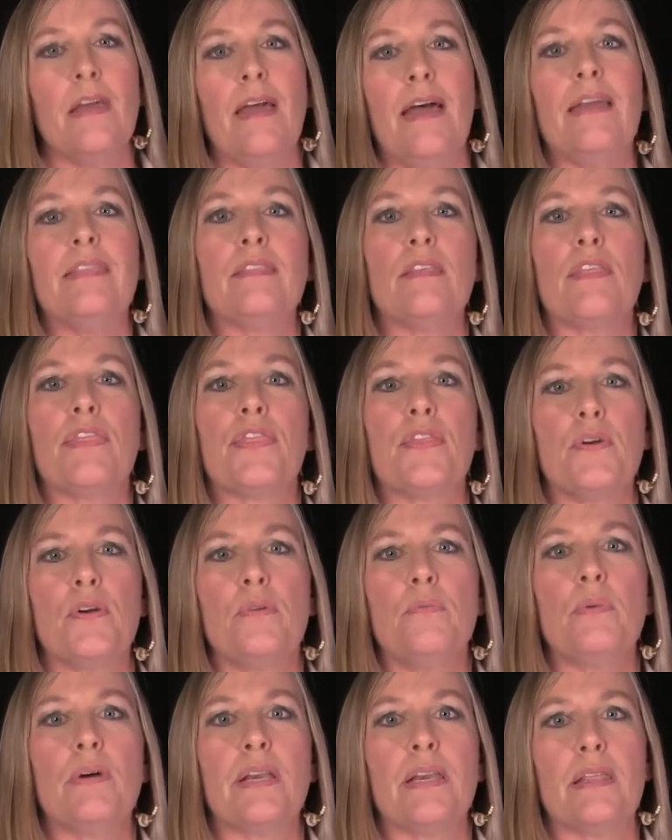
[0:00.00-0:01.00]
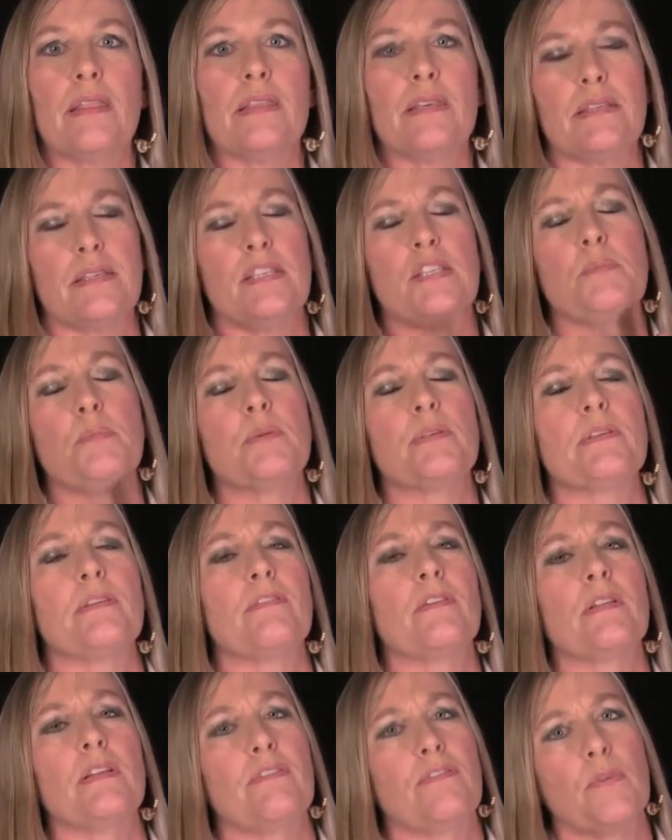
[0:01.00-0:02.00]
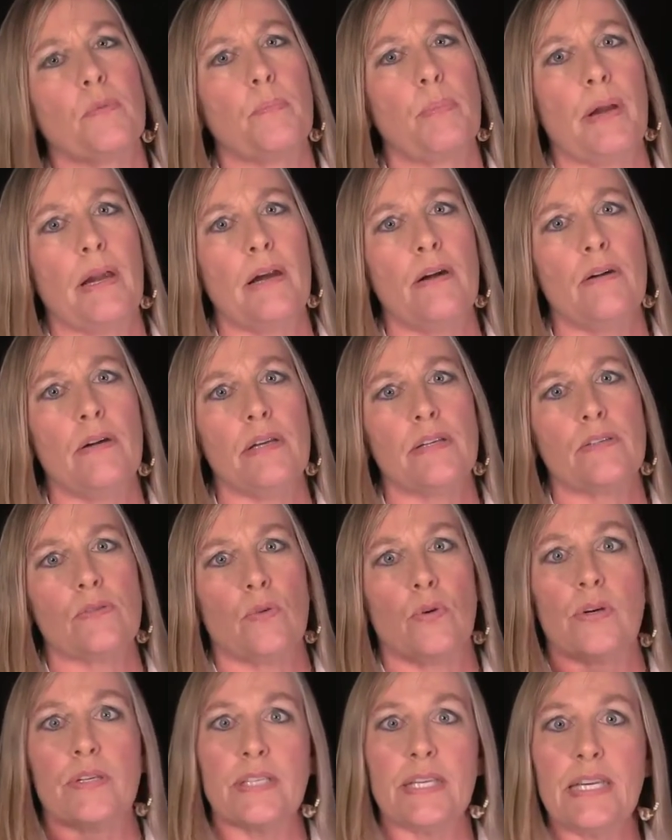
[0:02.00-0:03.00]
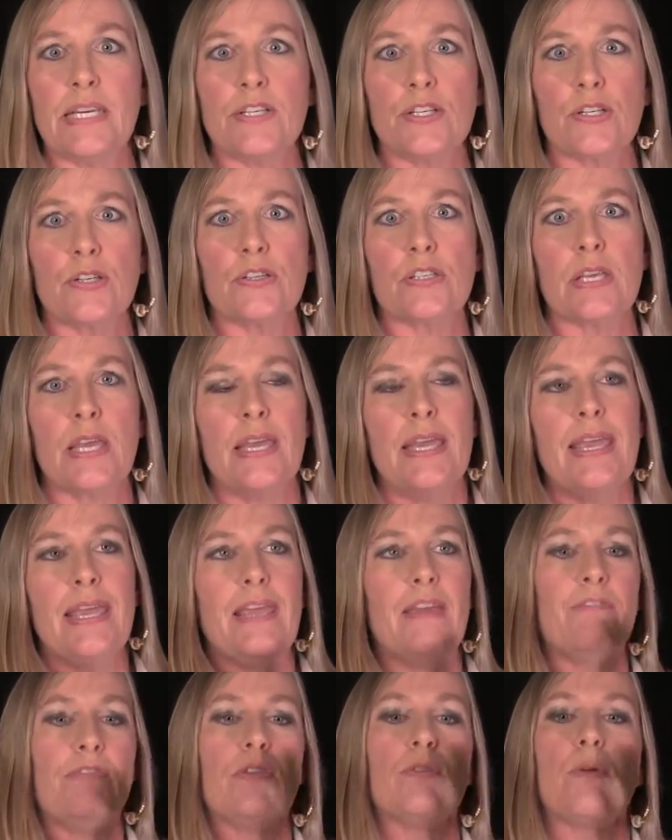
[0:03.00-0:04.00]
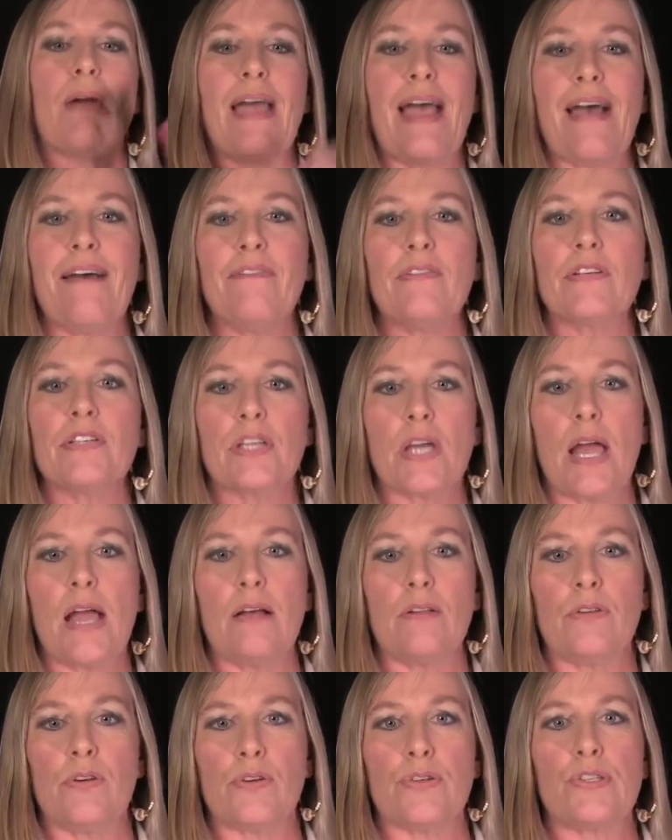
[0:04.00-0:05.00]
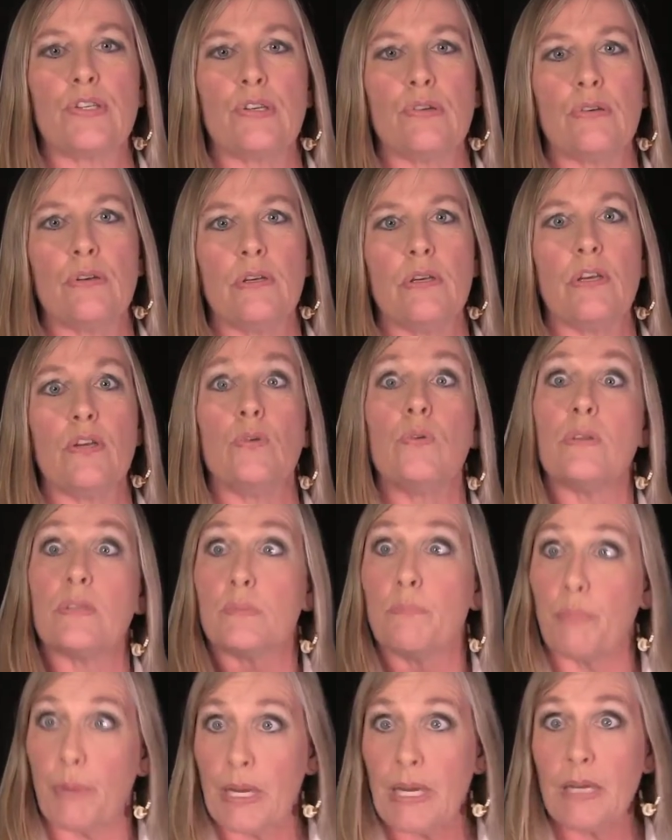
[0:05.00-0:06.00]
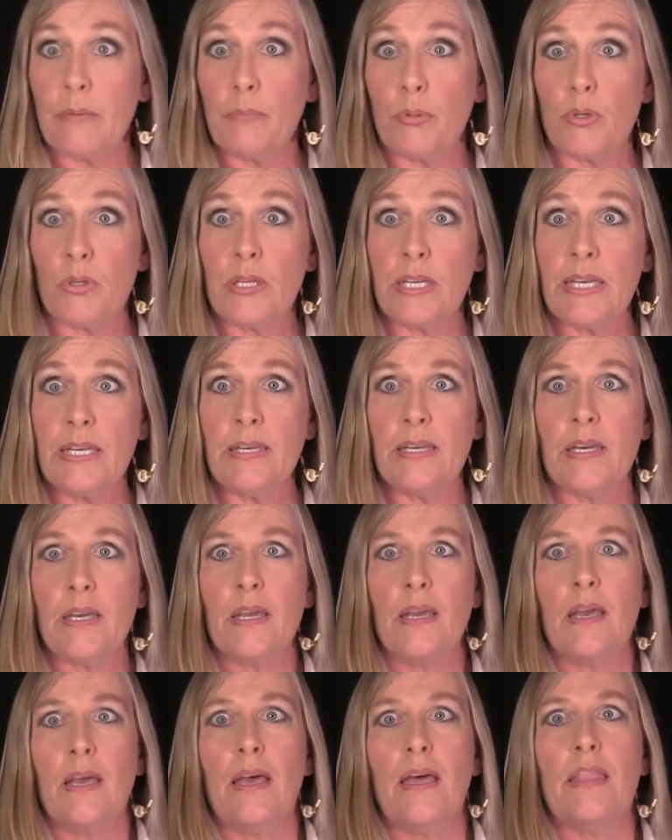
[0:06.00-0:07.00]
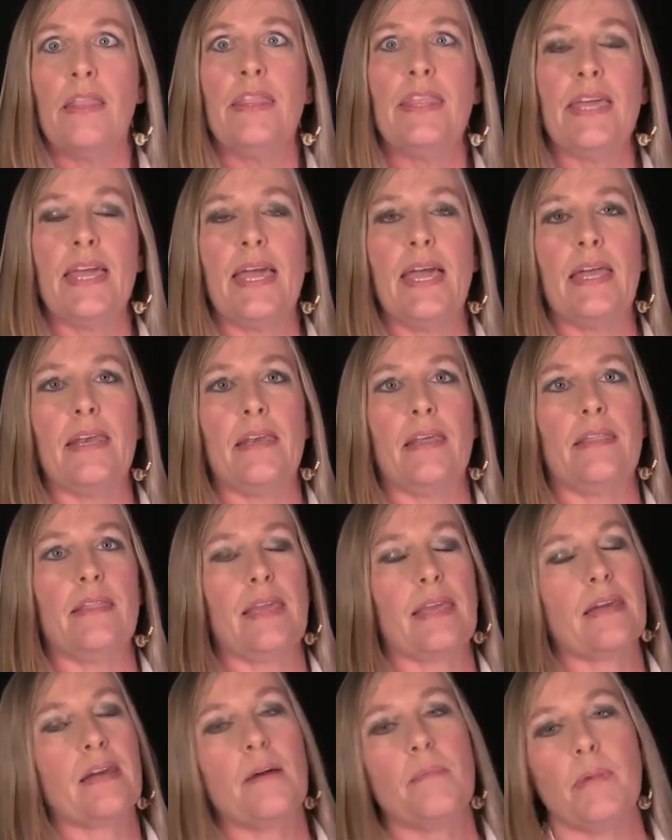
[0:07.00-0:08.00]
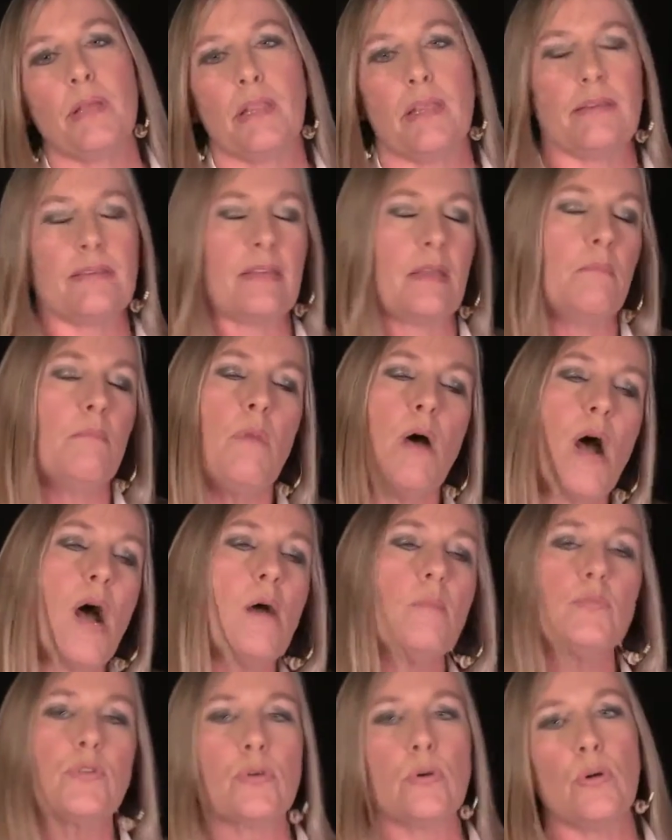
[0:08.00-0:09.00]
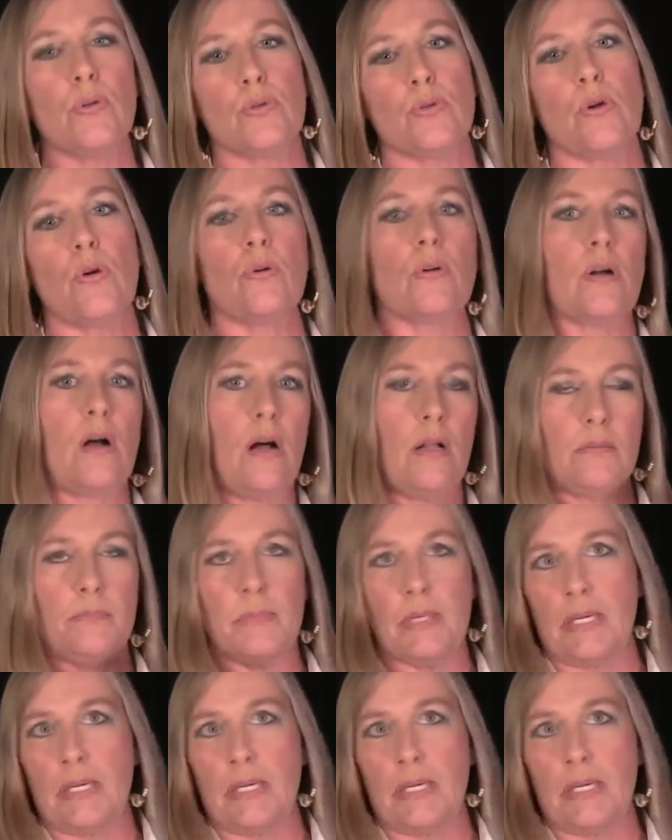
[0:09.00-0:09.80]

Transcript: And the third one, and this is specifically for parents or teachers, if you have a child or student who is being bullied, and they come in, they say, Mom, so-and-so called